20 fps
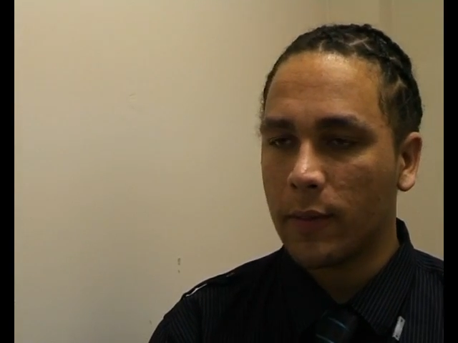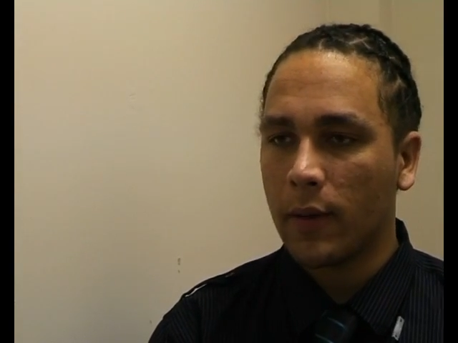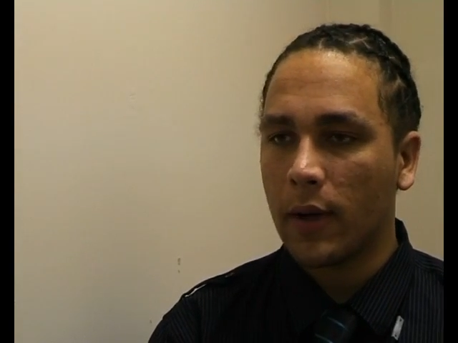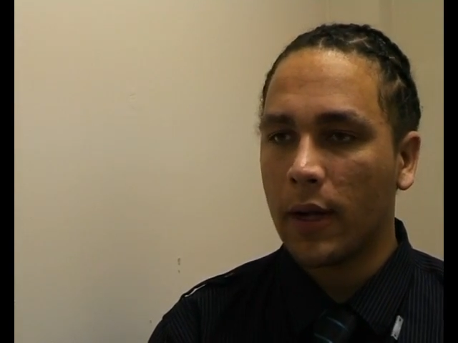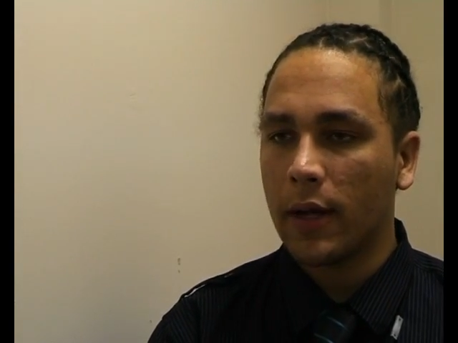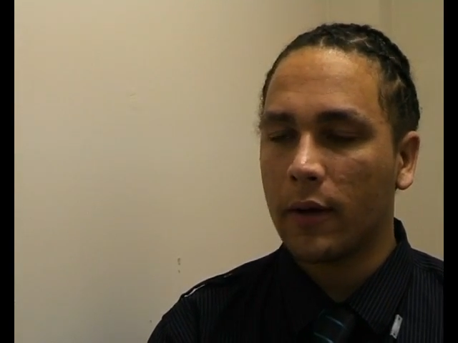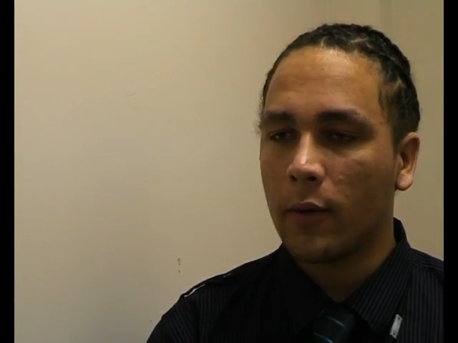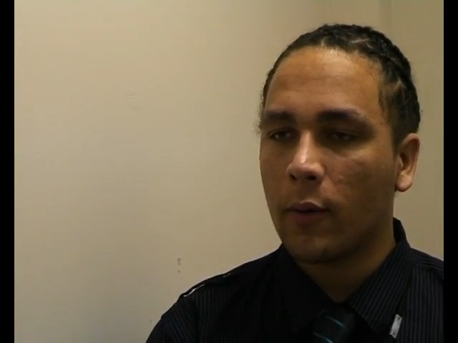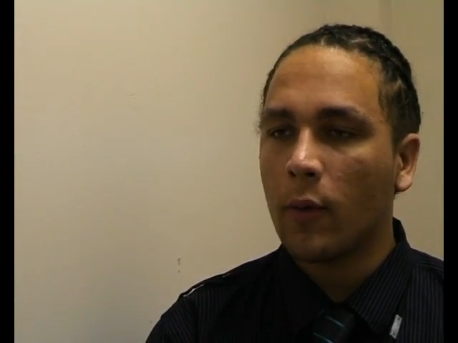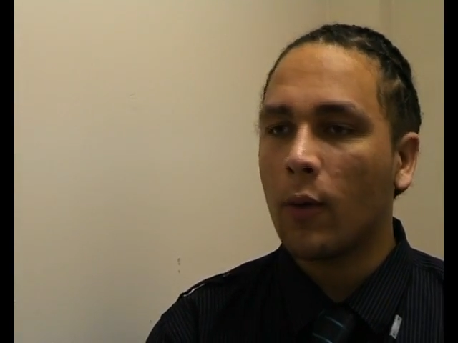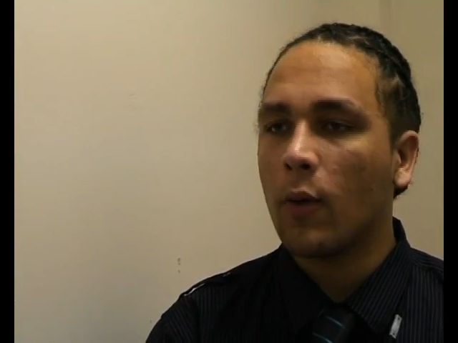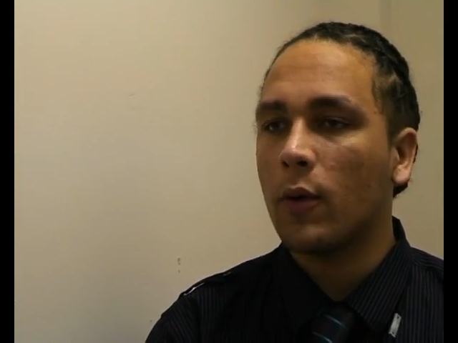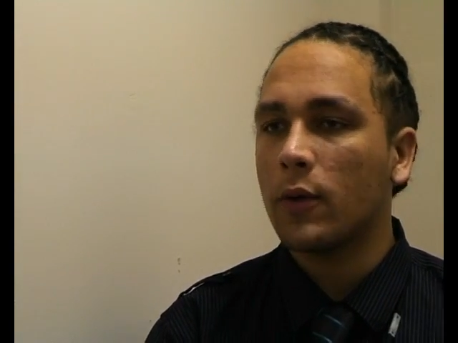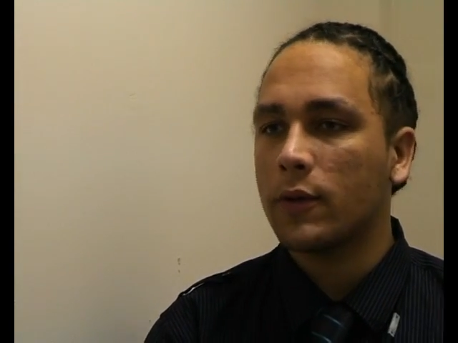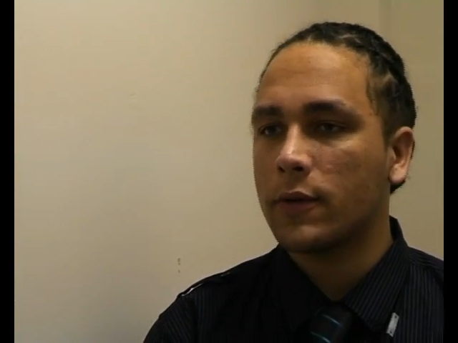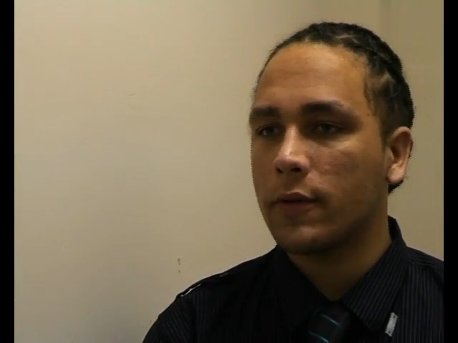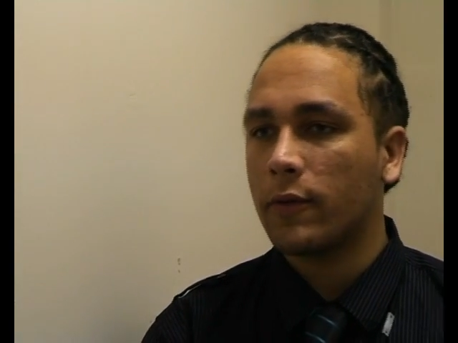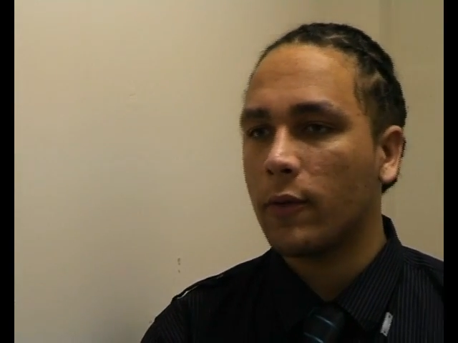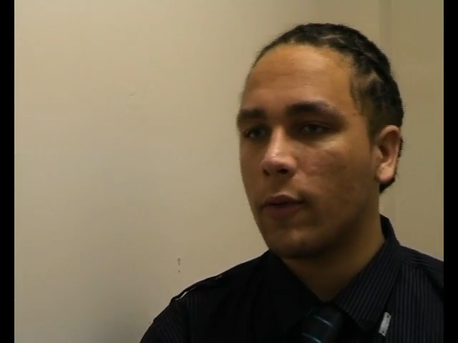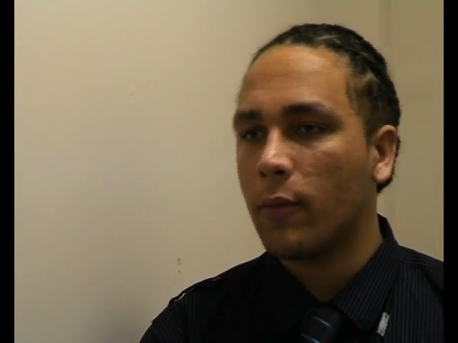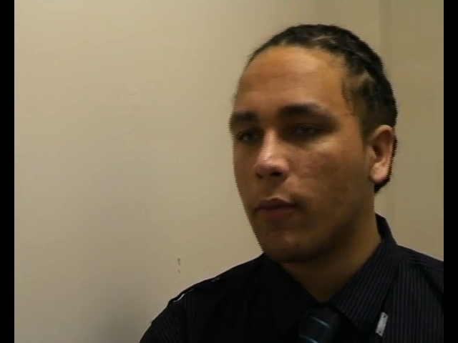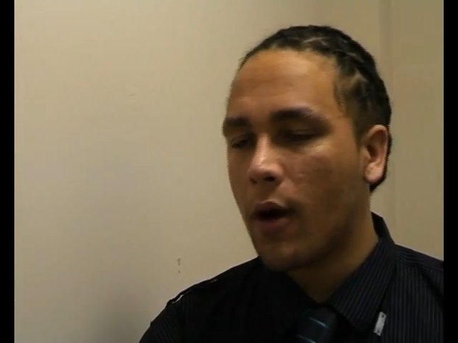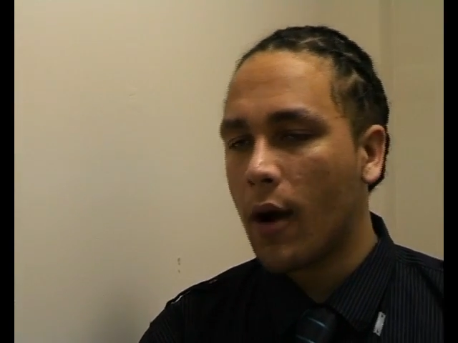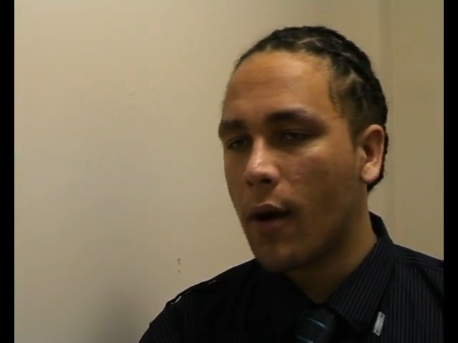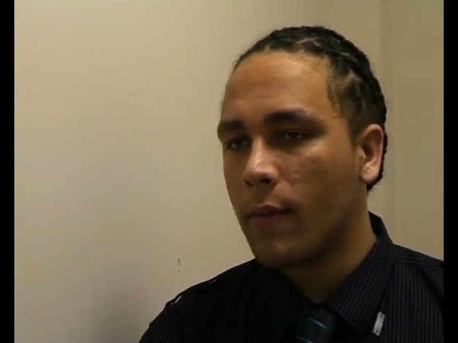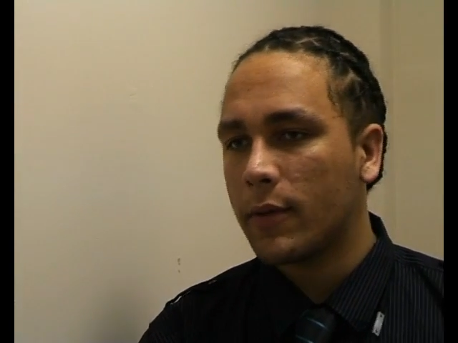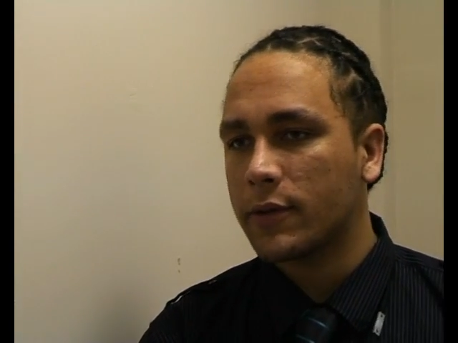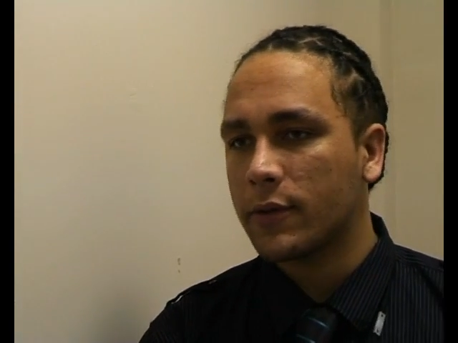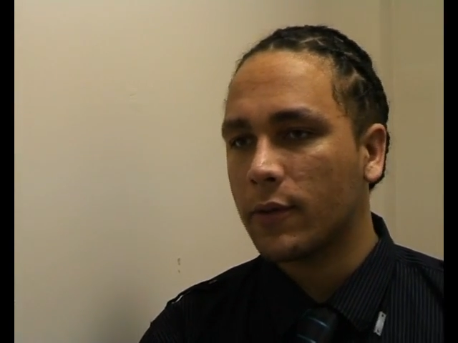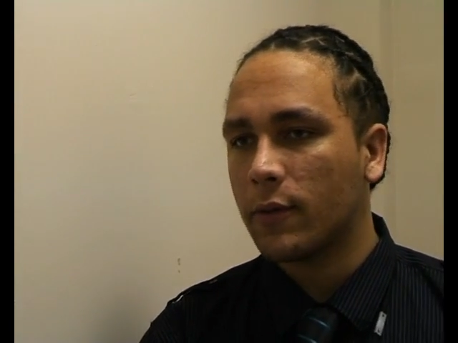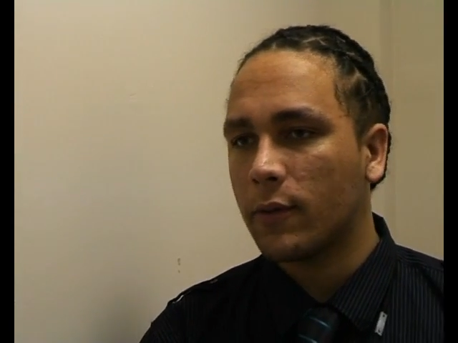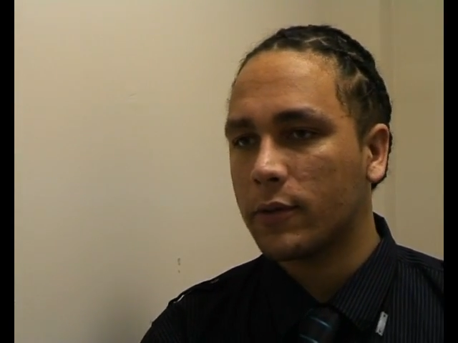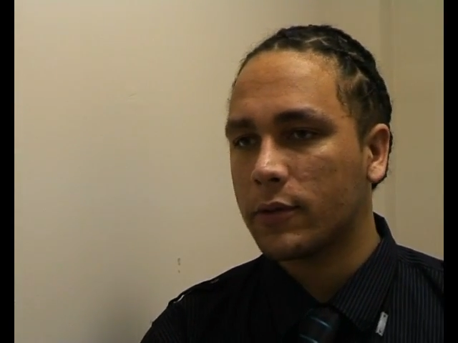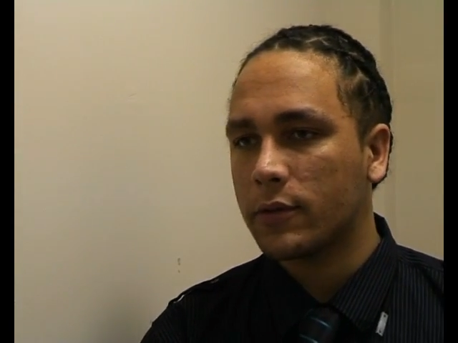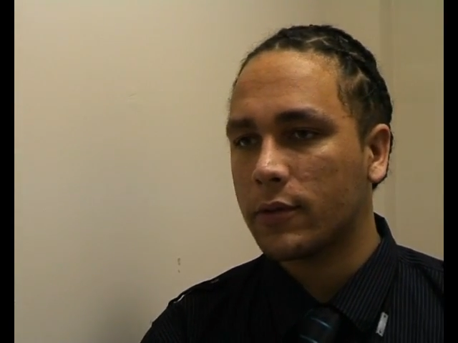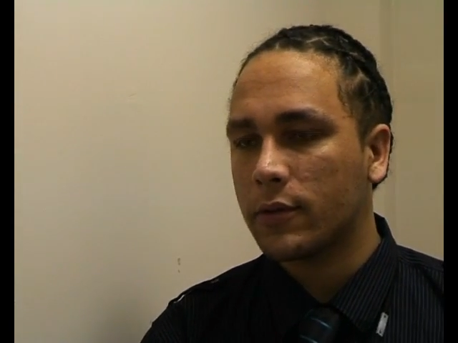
bullied and a quarter of all primary school